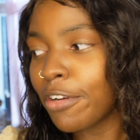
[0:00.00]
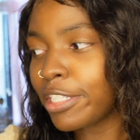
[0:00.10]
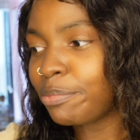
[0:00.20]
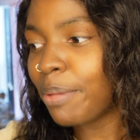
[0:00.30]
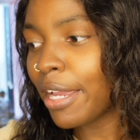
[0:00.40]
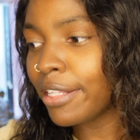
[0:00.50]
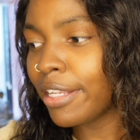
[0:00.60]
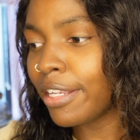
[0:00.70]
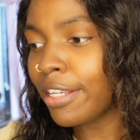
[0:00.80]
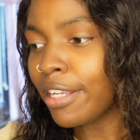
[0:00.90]

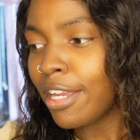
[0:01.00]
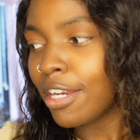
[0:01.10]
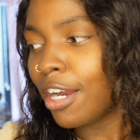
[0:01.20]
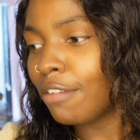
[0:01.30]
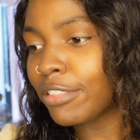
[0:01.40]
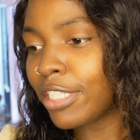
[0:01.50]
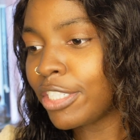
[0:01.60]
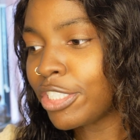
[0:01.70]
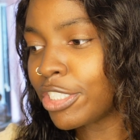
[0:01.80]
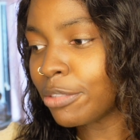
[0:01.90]
expecting
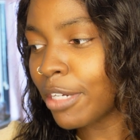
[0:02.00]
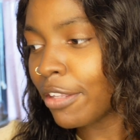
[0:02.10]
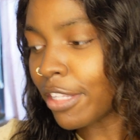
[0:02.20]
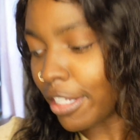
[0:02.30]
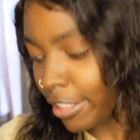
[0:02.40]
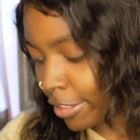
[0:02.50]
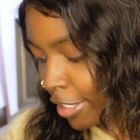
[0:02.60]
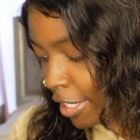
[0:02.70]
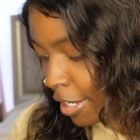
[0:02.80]
conversations around this